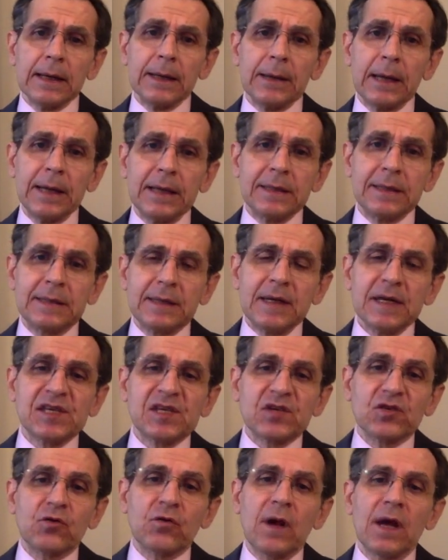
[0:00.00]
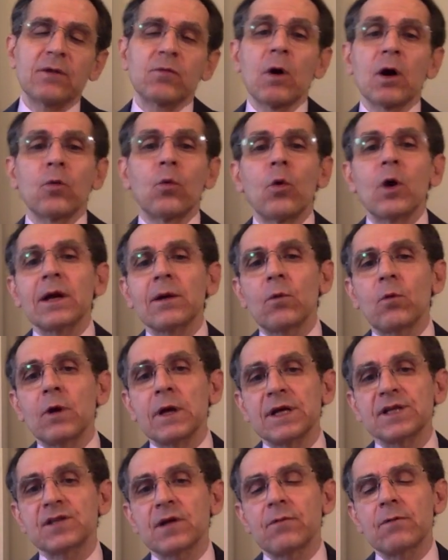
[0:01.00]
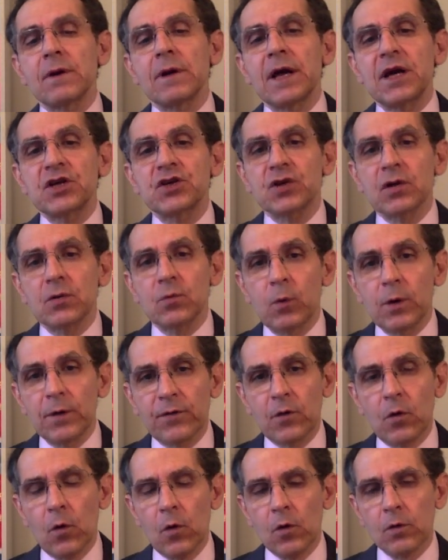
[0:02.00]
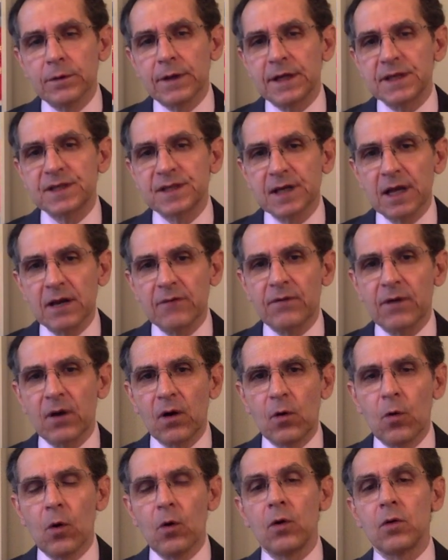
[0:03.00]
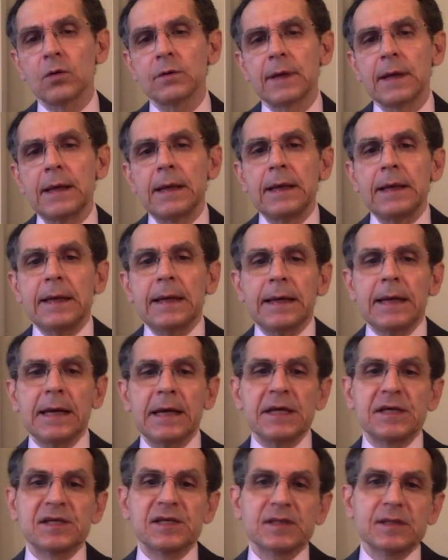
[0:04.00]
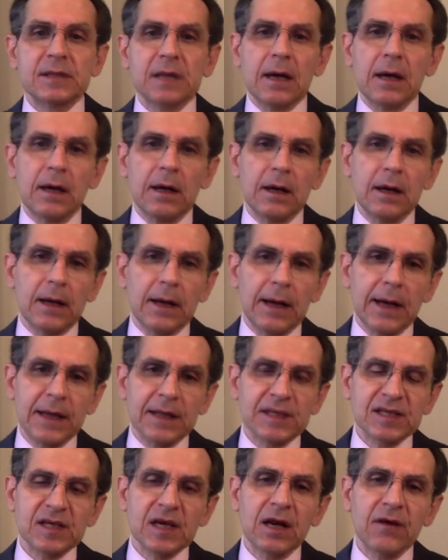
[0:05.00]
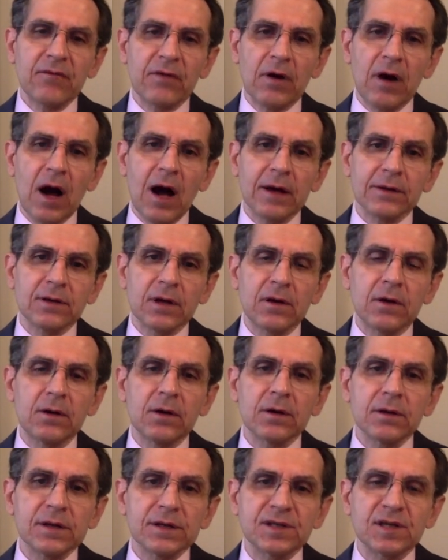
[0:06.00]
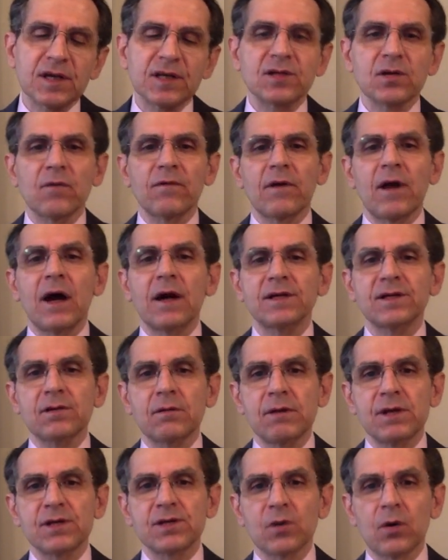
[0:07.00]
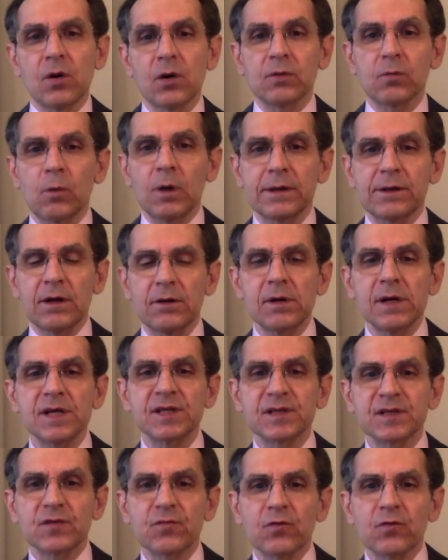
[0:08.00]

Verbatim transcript: in this trade war, what, what is the relation with gold and silver? Gold is uh, and silver are the currencies of last resort. When there is